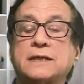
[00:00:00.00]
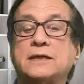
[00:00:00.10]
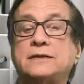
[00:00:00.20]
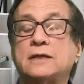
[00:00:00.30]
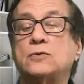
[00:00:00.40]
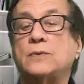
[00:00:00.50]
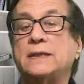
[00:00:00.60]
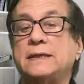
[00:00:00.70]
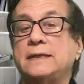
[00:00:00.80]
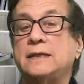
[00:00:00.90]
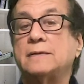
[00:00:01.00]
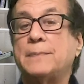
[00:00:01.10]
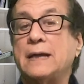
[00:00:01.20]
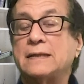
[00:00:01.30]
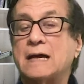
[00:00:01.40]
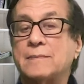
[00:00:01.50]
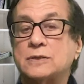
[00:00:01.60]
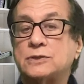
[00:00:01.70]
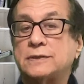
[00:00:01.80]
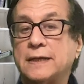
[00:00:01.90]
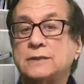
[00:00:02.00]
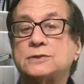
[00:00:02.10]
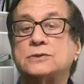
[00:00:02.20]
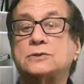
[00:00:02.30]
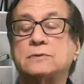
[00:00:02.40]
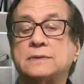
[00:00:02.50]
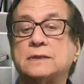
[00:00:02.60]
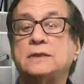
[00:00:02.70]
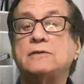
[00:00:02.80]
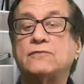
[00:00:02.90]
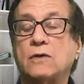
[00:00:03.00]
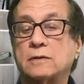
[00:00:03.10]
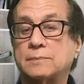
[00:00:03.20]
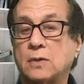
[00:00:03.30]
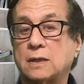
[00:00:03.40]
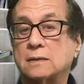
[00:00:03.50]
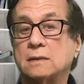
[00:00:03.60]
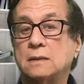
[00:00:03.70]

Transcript: that you didn't really need to pay that much attention to in the default model.